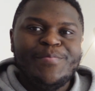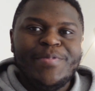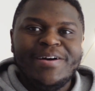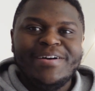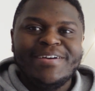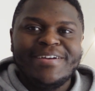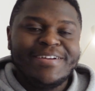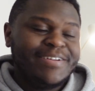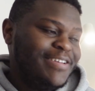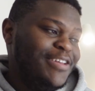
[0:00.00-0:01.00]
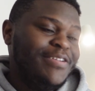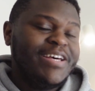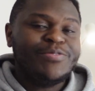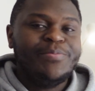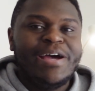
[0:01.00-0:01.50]
but
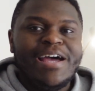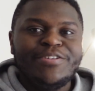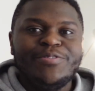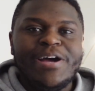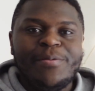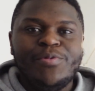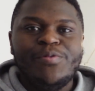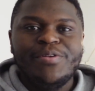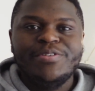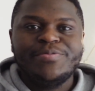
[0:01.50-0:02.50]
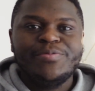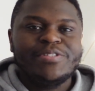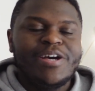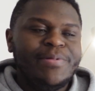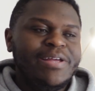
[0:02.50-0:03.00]
that's when my actual Apple order was
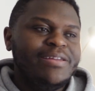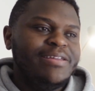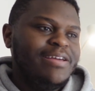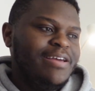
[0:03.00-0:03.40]
coming in.